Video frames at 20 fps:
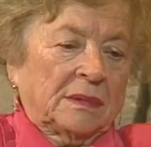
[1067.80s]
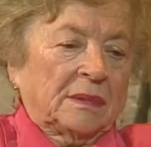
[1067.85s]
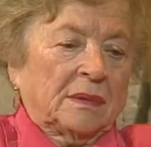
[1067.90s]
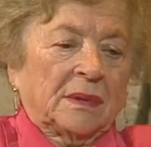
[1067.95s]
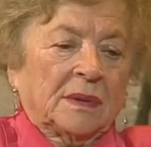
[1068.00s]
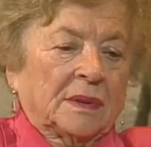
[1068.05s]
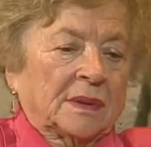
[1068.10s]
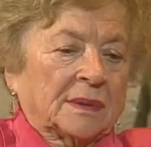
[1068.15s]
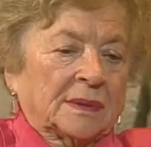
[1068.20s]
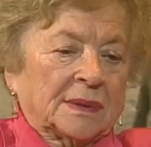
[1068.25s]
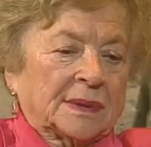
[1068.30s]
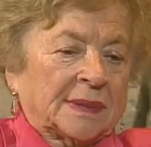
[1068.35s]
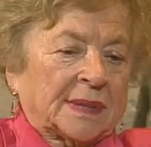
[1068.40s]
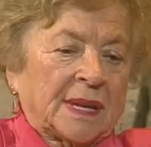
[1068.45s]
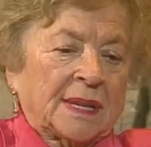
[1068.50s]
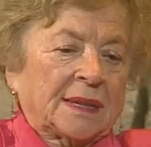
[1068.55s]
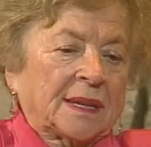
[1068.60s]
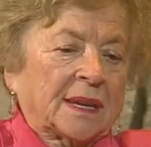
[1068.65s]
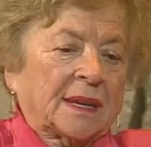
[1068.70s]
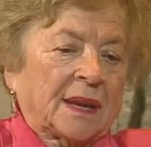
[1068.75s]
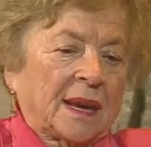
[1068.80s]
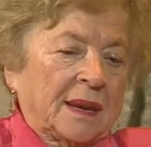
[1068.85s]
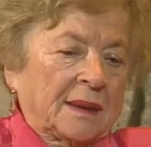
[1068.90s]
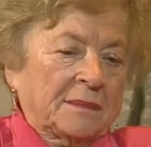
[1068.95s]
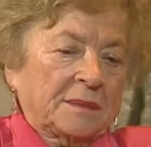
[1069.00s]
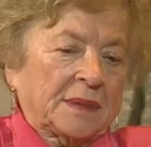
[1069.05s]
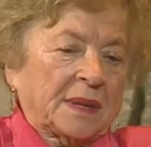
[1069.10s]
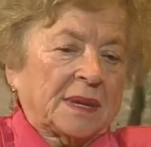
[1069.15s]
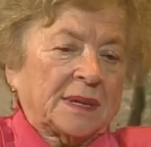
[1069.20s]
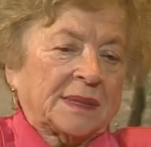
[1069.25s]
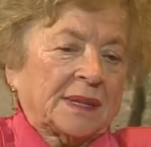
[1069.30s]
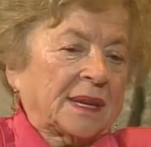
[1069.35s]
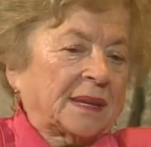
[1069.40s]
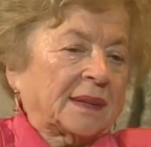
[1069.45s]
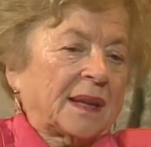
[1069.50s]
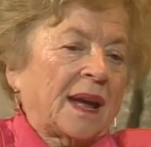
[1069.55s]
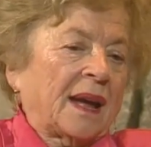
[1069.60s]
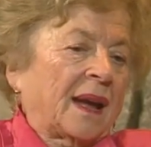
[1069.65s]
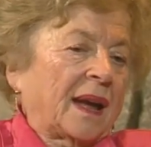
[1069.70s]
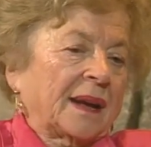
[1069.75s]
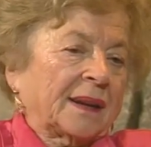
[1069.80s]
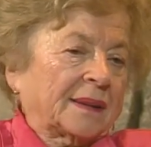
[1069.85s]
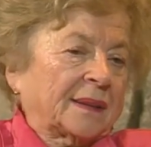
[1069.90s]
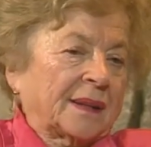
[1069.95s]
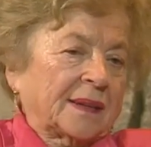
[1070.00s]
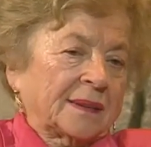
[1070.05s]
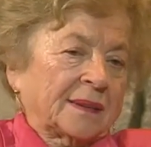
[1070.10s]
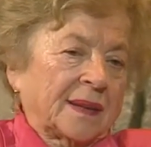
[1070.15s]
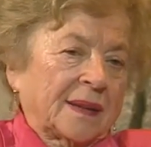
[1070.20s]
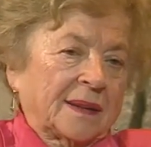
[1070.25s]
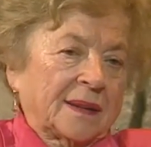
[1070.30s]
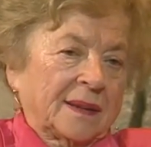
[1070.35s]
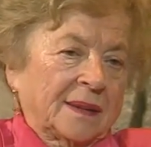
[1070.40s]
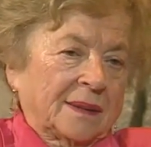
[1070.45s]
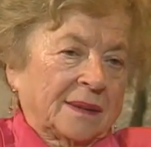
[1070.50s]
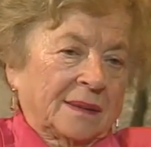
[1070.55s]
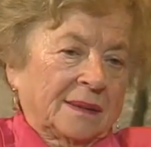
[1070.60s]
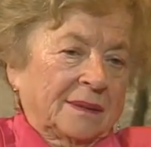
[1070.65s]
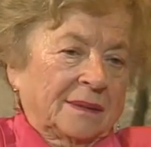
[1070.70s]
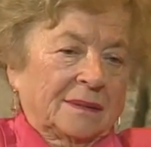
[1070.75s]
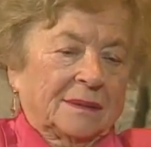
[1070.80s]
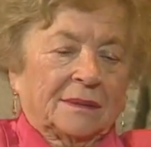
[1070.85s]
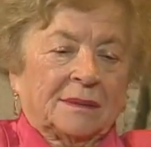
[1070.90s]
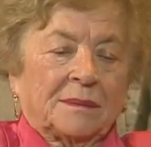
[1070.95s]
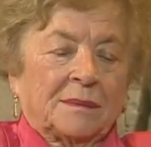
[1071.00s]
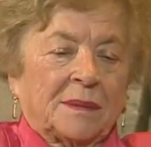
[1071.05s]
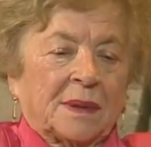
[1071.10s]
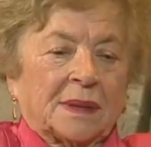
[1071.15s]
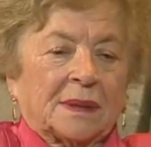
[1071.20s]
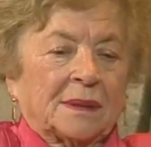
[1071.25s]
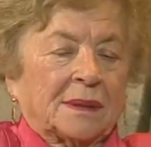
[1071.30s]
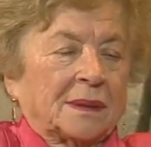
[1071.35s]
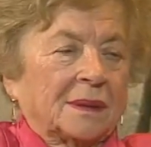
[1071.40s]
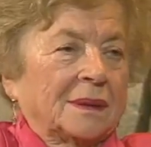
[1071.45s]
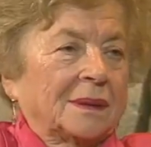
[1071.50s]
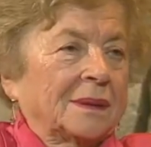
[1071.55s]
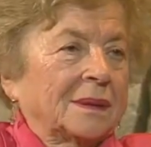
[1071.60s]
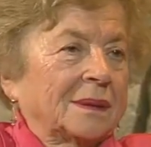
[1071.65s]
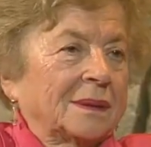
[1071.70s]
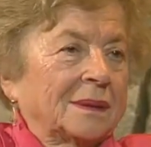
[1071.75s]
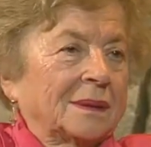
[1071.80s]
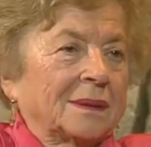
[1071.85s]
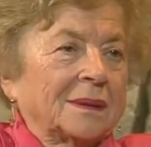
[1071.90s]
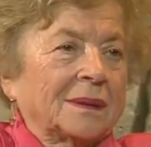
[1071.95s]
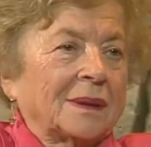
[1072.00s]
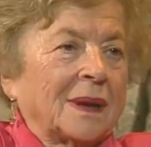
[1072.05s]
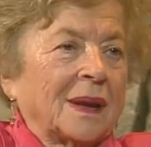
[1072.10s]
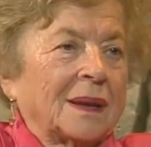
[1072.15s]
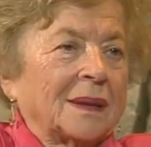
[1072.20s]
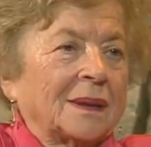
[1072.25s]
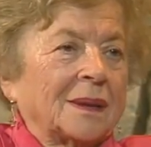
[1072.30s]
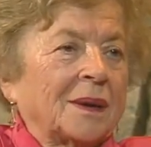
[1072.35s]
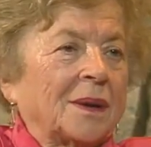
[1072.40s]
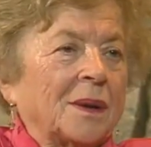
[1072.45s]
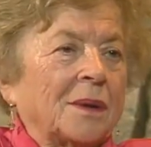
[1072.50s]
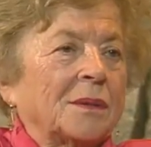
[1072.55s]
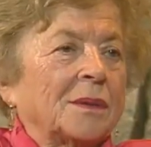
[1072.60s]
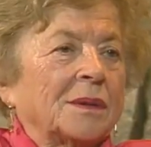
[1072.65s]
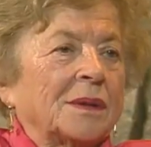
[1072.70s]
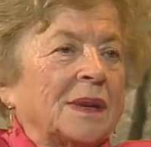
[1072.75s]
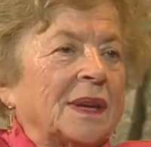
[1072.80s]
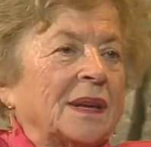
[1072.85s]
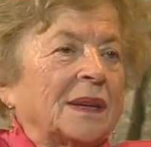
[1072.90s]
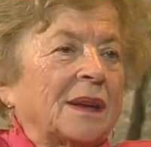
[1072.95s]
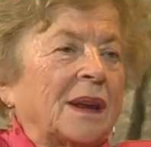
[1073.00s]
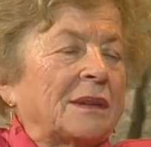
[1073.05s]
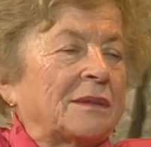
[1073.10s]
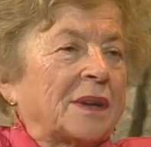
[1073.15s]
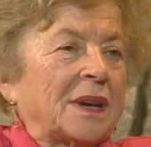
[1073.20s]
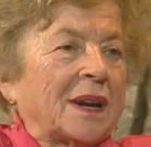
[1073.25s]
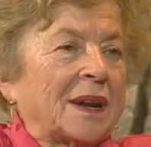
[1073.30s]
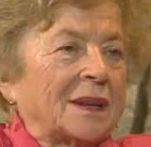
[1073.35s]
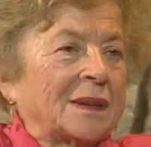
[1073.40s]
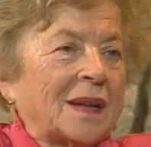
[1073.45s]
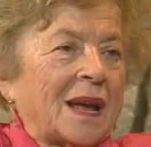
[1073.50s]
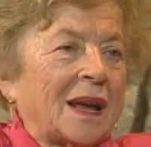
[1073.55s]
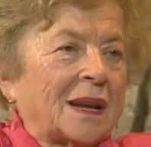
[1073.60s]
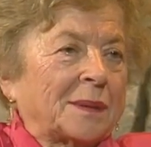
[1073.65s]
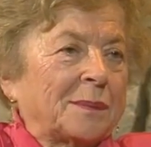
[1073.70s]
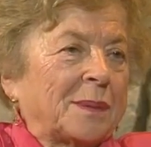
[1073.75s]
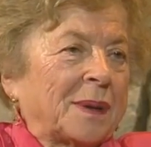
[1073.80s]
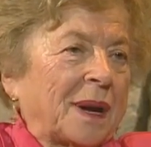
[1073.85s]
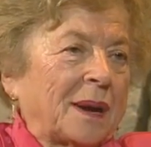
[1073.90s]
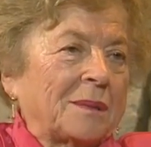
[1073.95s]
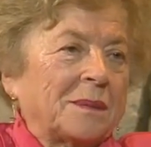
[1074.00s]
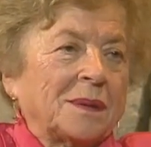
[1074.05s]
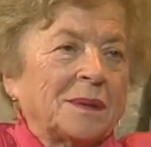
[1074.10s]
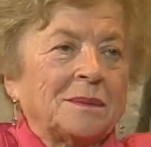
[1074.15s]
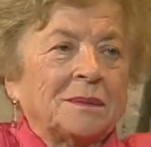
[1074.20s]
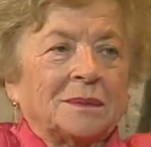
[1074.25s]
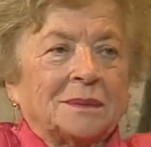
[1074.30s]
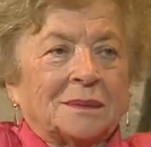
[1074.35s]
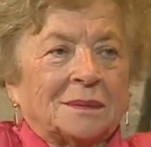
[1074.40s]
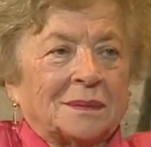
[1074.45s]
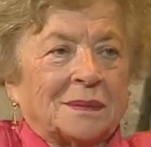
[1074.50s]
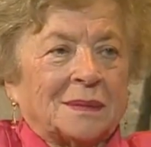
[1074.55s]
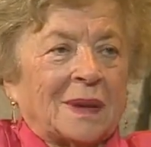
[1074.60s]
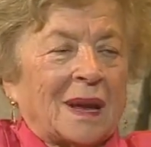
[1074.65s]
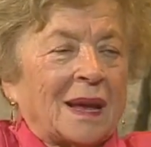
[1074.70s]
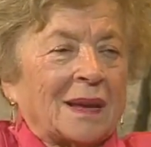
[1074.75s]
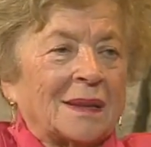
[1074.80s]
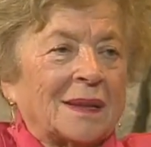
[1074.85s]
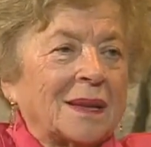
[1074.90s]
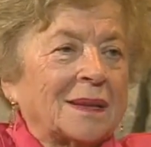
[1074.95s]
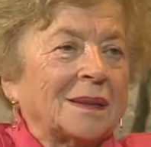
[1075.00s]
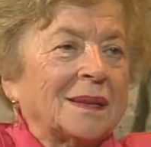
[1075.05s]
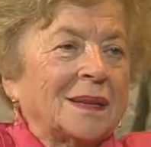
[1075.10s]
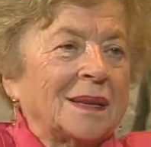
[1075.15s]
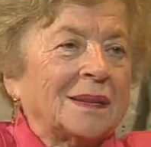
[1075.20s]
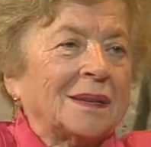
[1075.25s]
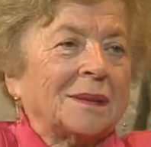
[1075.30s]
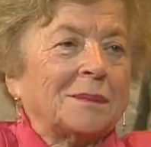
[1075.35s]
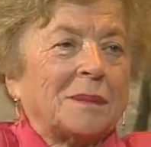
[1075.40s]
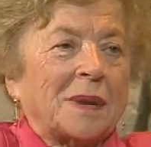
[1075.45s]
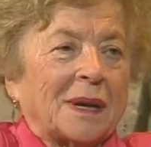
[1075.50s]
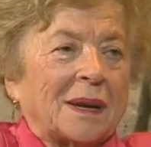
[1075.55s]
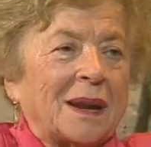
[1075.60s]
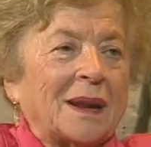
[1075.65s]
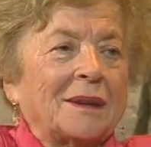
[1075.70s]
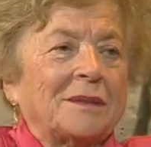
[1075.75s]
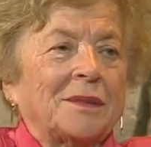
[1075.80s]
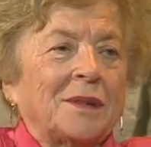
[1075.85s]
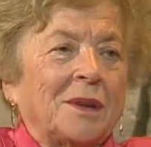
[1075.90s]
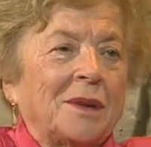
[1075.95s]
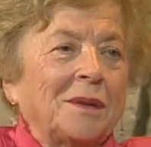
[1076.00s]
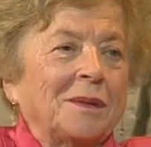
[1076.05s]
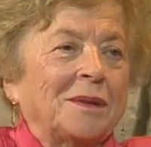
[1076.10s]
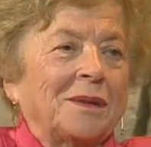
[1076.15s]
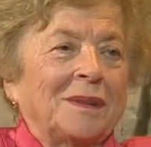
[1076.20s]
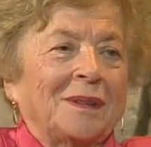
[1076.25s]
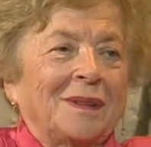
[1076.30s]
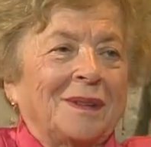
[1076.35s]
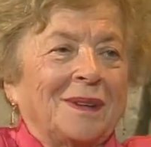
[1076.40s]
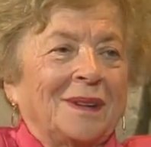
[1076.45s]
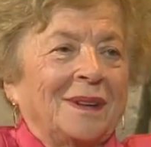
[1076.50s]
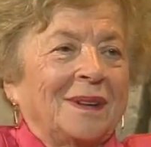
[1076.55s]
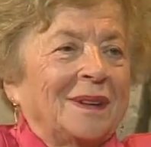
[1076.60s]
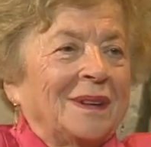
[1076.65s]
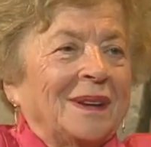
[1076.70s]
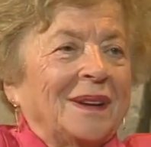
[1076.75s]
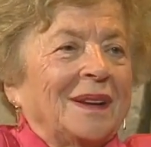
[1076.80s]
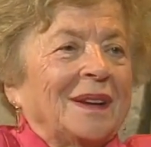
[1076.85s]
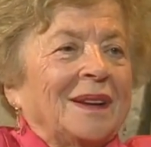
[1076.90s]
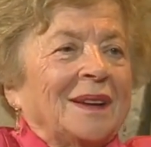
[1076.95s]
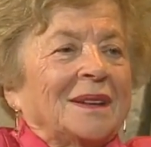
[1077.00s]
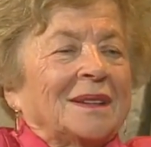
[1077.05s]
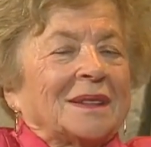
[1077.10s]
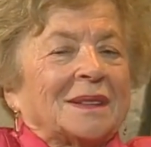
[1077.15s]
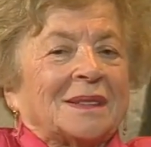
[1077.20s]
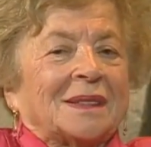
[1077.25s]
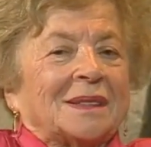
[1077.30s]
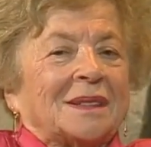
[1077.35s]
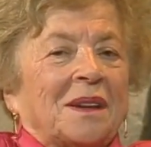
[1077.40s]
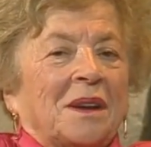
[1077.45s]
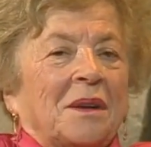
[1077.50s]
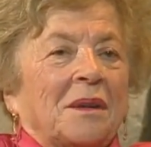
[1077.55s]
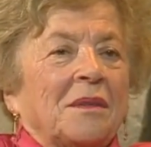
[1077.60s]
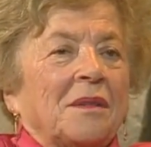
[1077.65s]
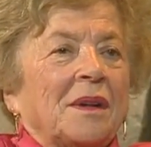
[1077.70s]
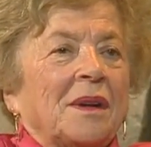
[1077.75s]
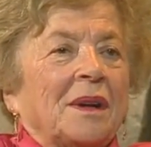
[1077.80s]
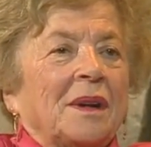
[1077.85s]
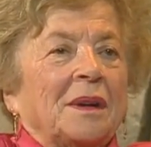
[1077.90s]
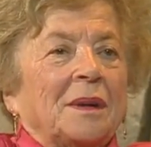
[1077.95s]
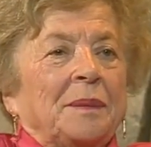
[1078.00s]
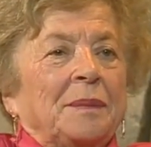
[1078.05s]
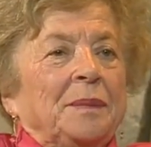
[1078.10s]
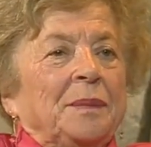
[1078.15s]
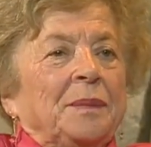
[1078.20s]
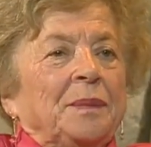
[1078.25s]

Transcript: The city came, they said a heart attack. But I don't know, he never had heart problem. I didn't either, but I have no. So uh,